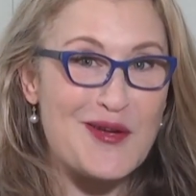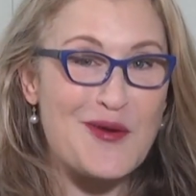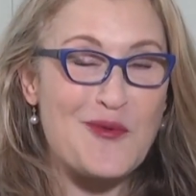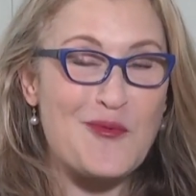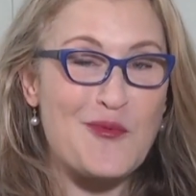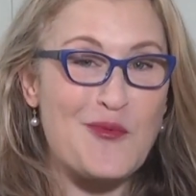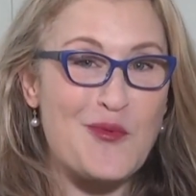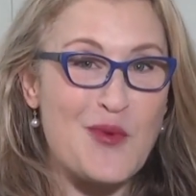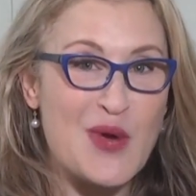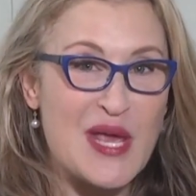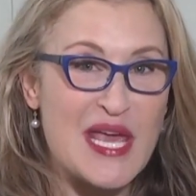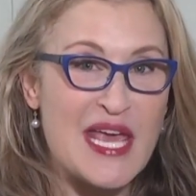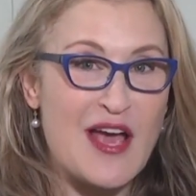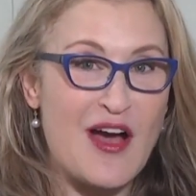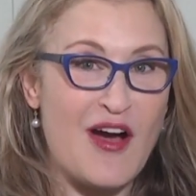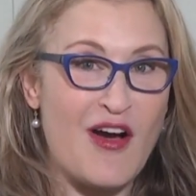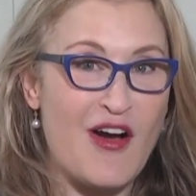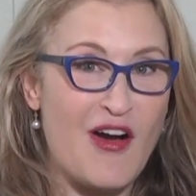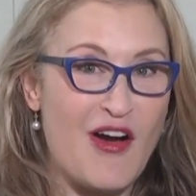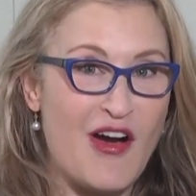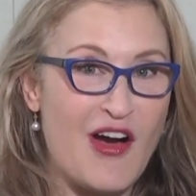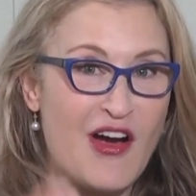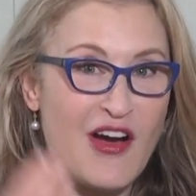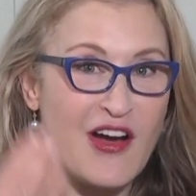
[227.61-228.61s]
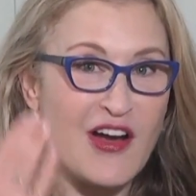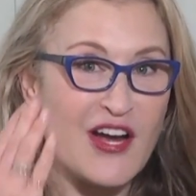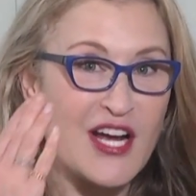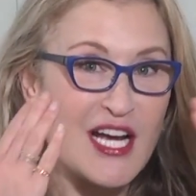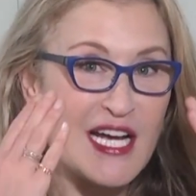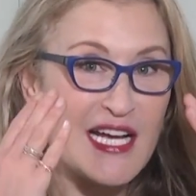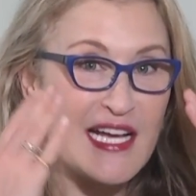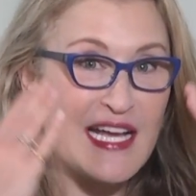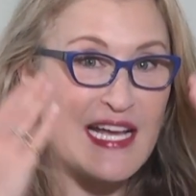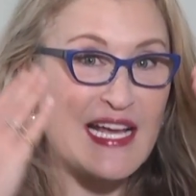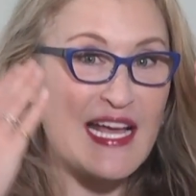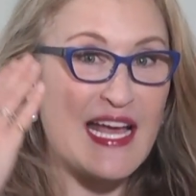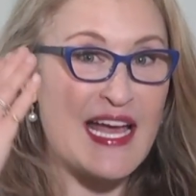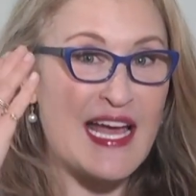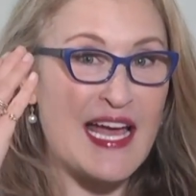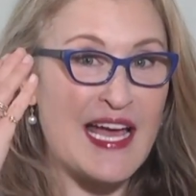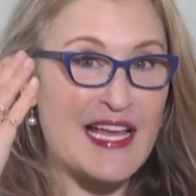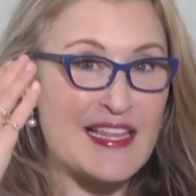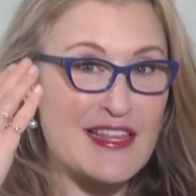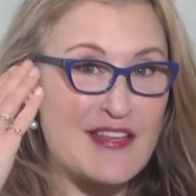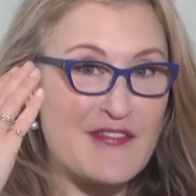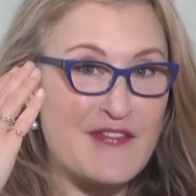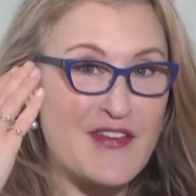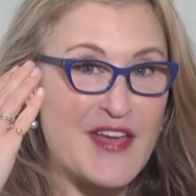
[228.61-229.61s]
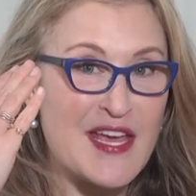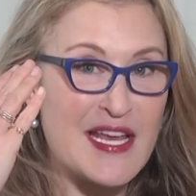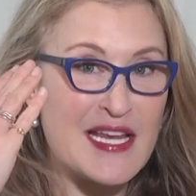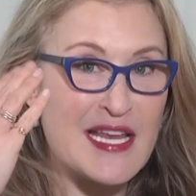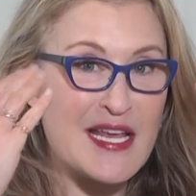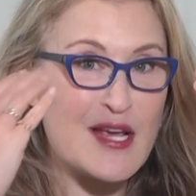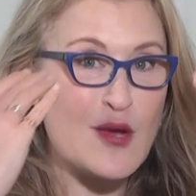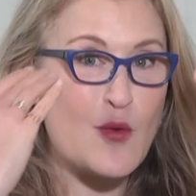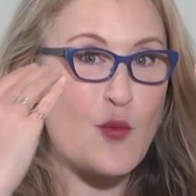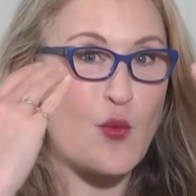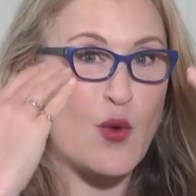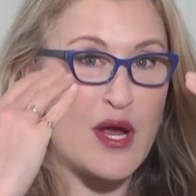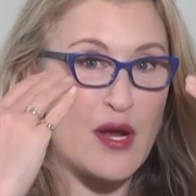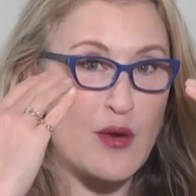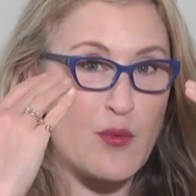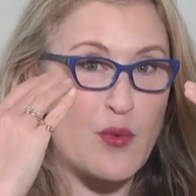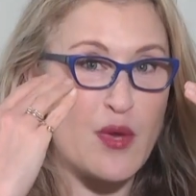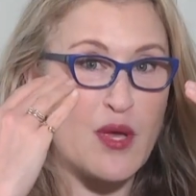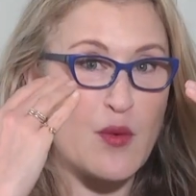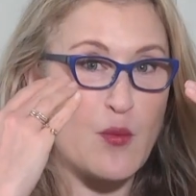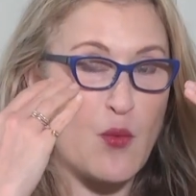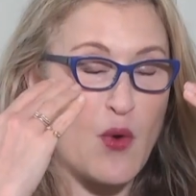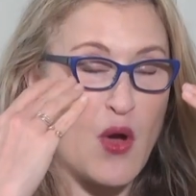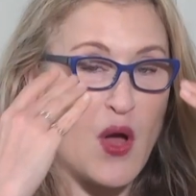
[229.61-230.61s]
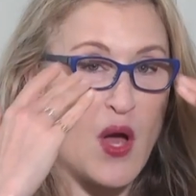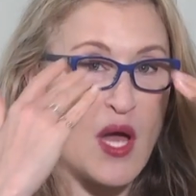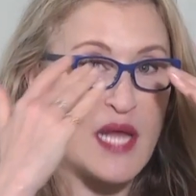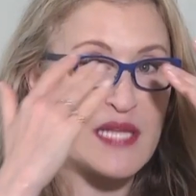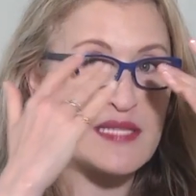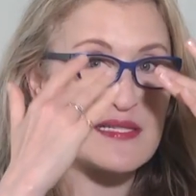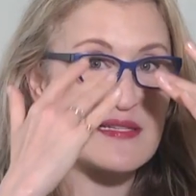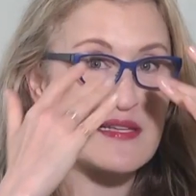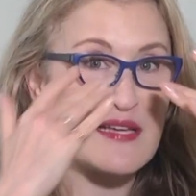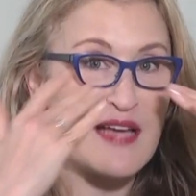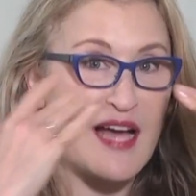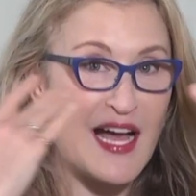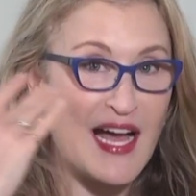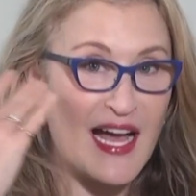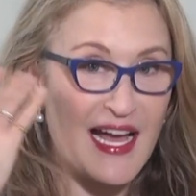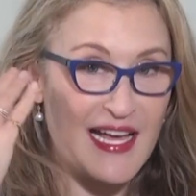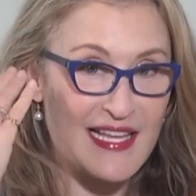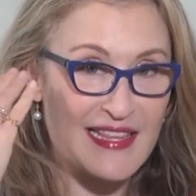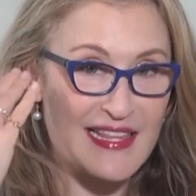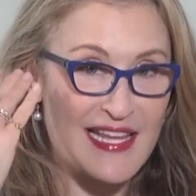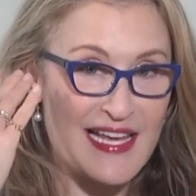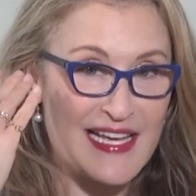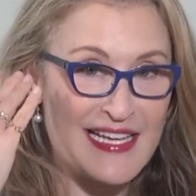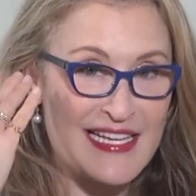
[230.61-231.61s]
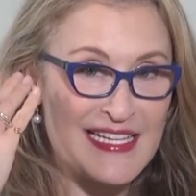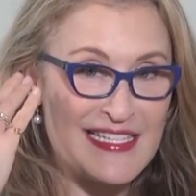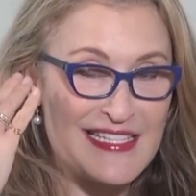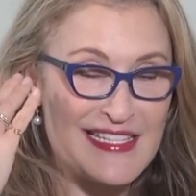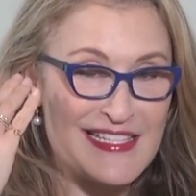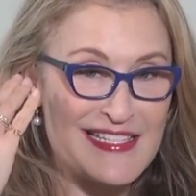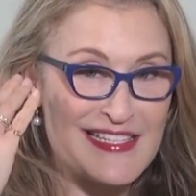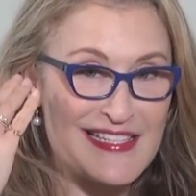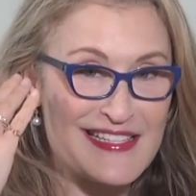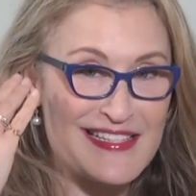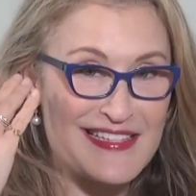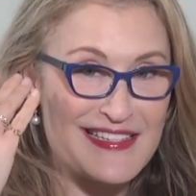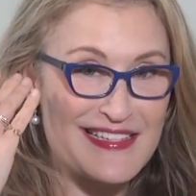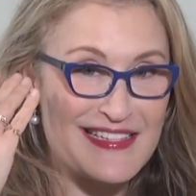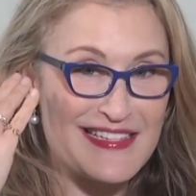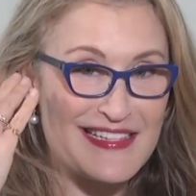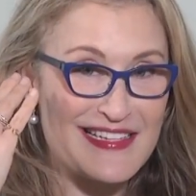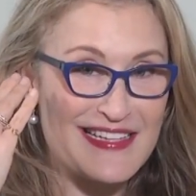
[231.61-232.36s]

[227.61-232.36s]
We are elevating where we want highlights,